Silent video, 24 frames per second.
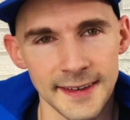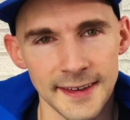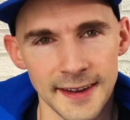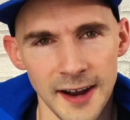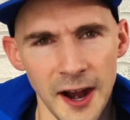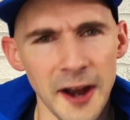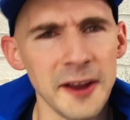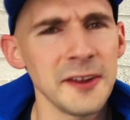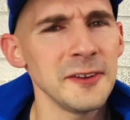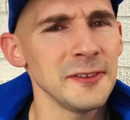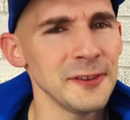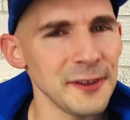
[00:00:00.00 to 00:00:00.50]

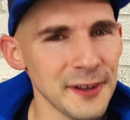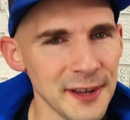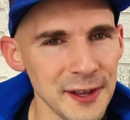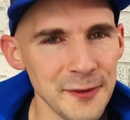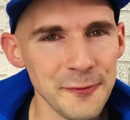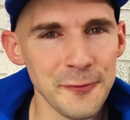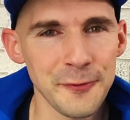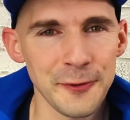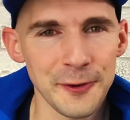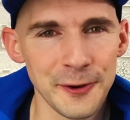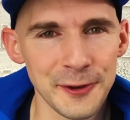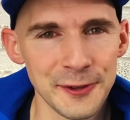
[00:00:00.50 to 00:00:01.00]
Are you looking
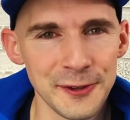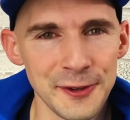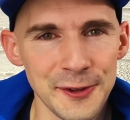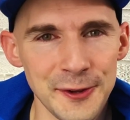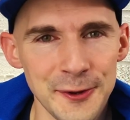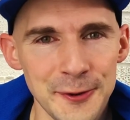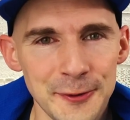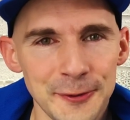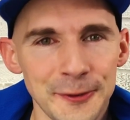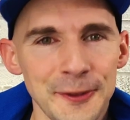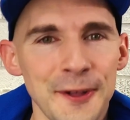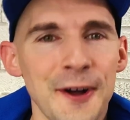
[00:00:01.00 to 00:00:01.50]
for a
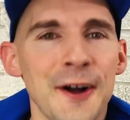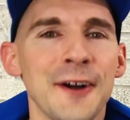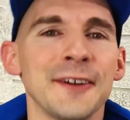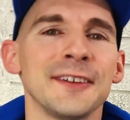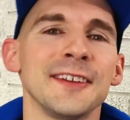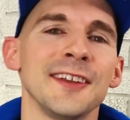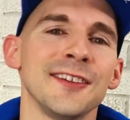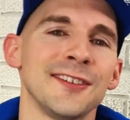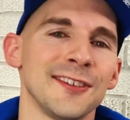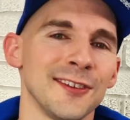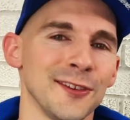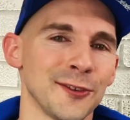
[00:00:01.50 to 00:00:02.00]
new long
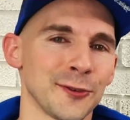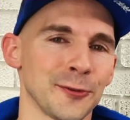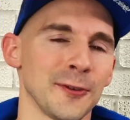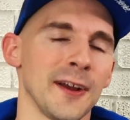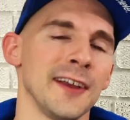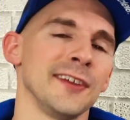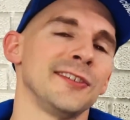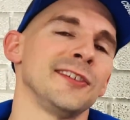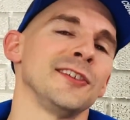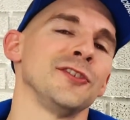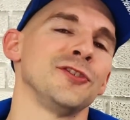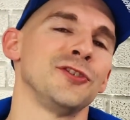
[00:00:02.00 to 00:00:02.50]
distance
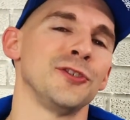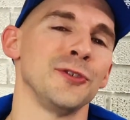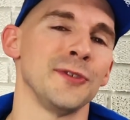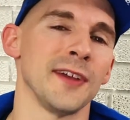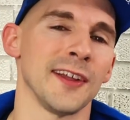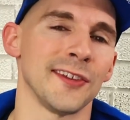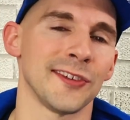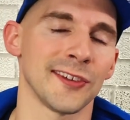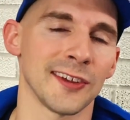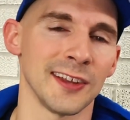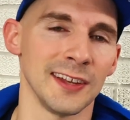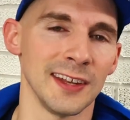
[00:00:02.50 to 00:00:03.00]
racing shoe
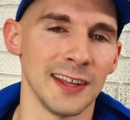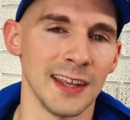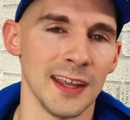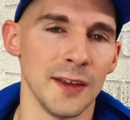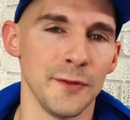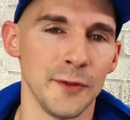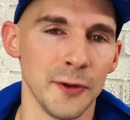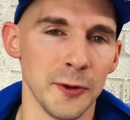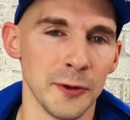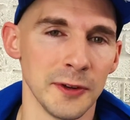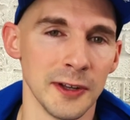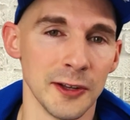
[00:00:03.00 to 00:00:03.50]
that's going to
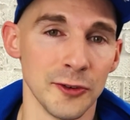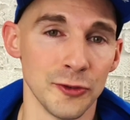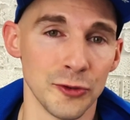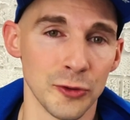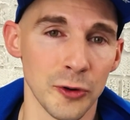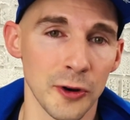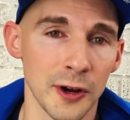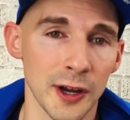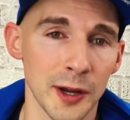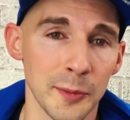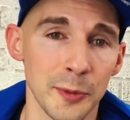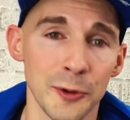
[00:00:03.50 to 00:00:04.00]
give you an
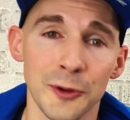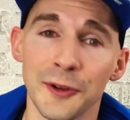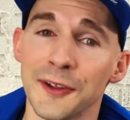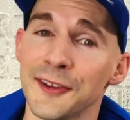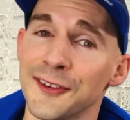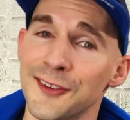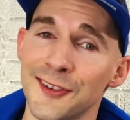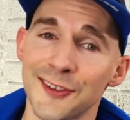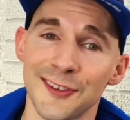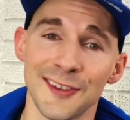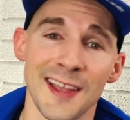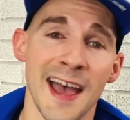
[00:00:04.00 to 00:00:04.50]
enjoyable
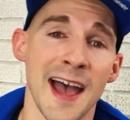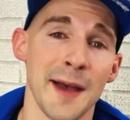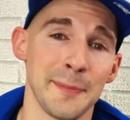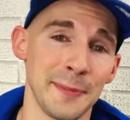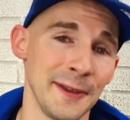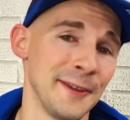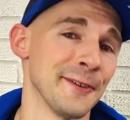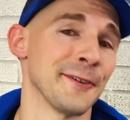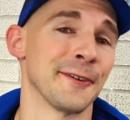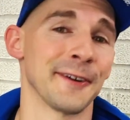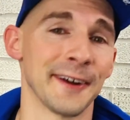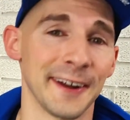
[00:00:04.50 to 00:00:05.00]
and
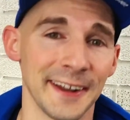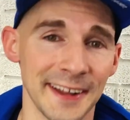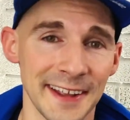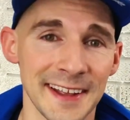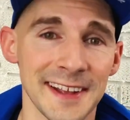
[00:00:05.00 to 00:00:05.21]
snappy running